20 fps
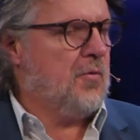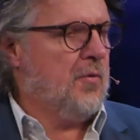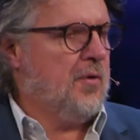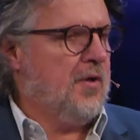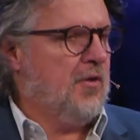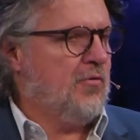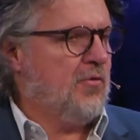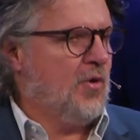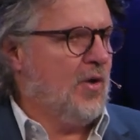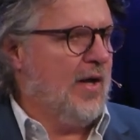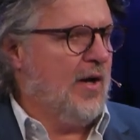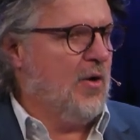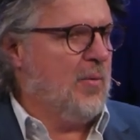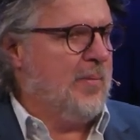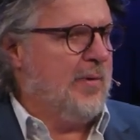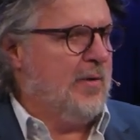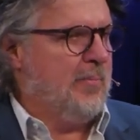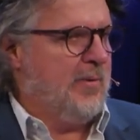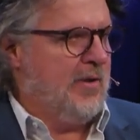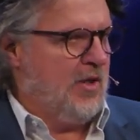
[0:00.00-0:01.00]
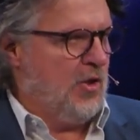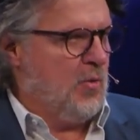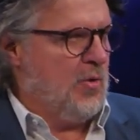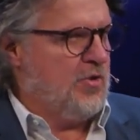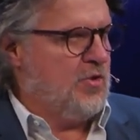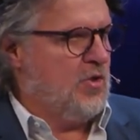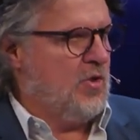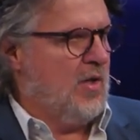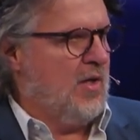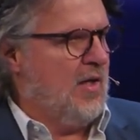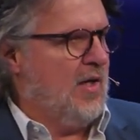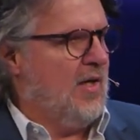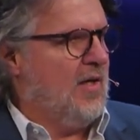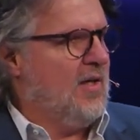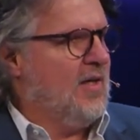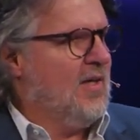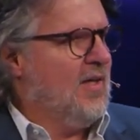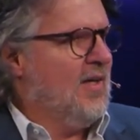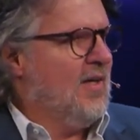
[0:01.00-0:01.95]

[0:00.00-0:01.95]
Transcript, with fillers: Rita, for allowing me to be here with you today.